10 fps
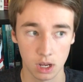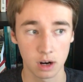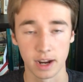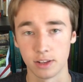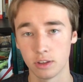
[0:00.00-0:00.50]

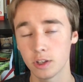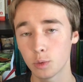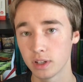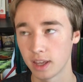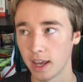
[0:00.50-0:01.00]
Alright, so this
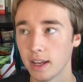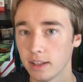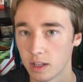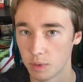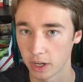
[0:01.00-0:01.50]
one can
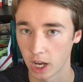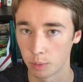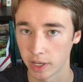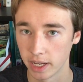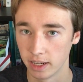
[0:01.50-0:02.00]
get a bit
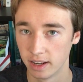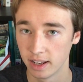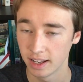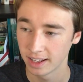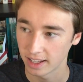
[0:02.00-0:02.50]
complicated,
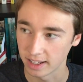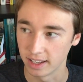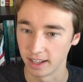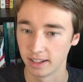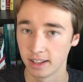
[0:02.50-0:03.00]

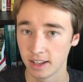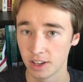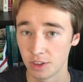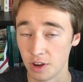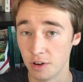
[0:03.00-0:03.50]
again,
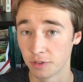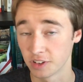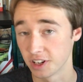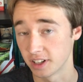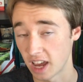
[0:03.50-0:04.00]
though
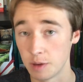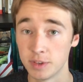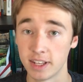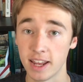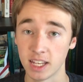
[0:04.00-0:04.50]
for
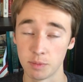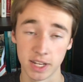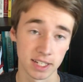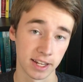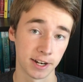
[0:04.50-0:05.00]
time's sake and
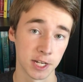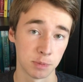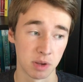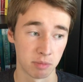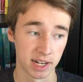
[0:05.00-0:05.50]
because I already
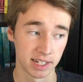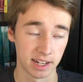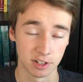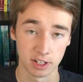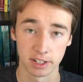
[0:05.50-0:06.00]
spent my
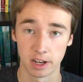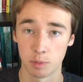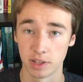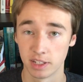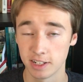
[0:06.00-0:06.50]
tangent
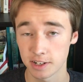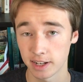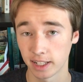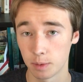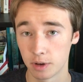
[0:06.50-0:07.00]
time on the digit
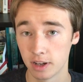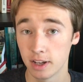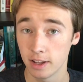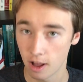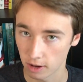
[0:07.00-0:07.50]
dilemma,
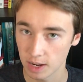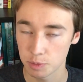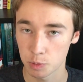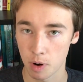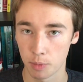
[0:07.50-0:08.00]
I'll keep
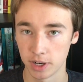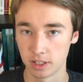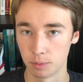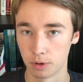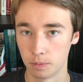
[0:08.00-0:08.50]
this part pretty
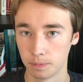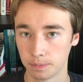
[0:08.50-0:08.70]
simple.